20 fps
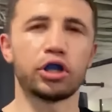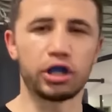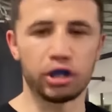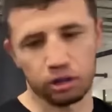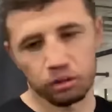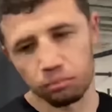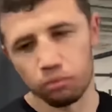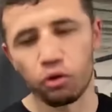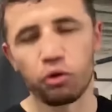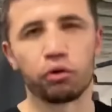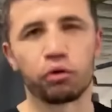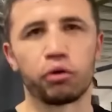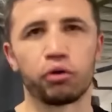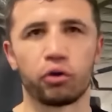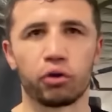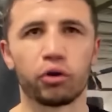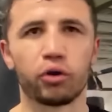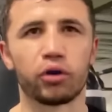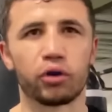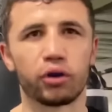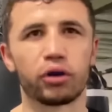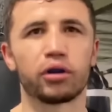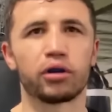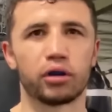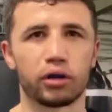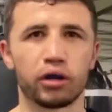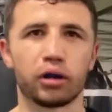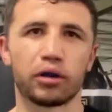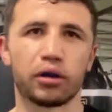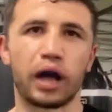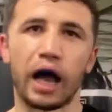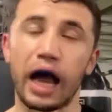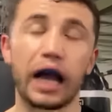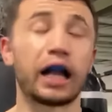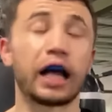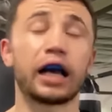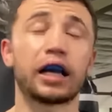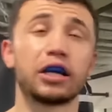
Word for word: a strong team and his nation.